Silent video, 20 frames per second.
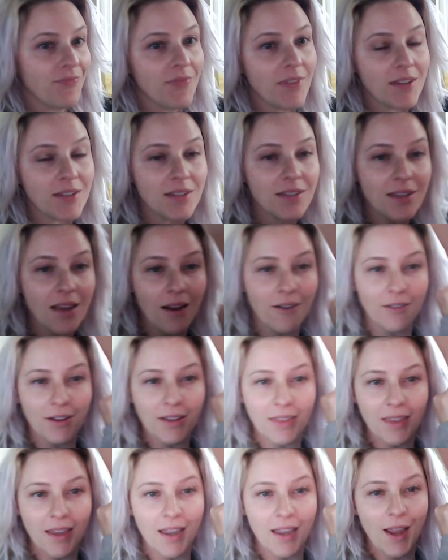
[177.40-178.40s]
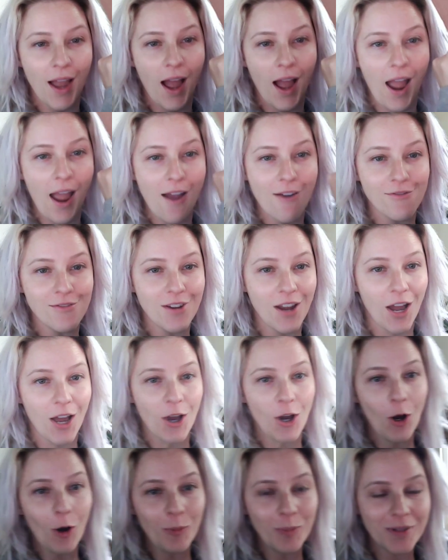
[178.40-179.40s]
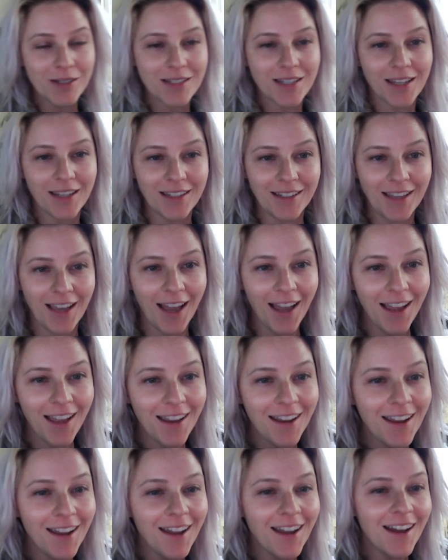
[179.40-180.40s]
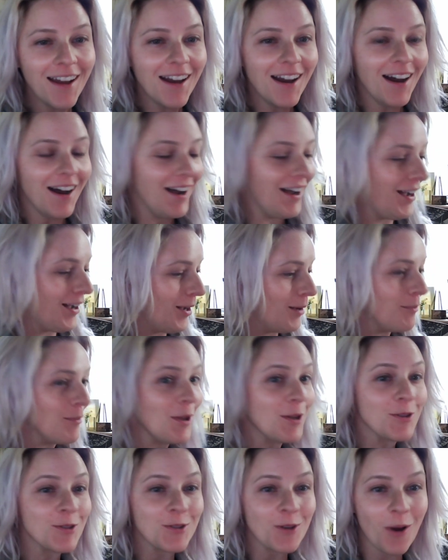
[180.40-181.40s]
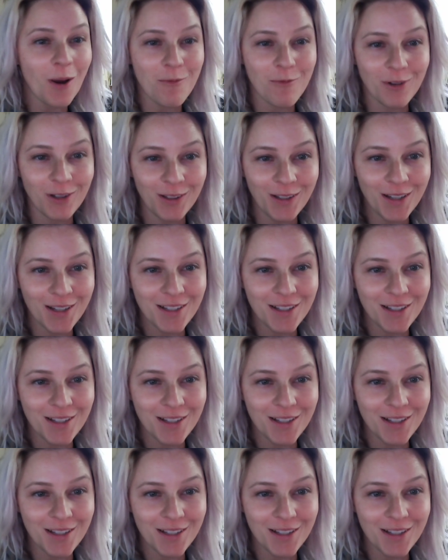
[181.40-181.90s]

This is everything. I have not opened it yet. So I'm really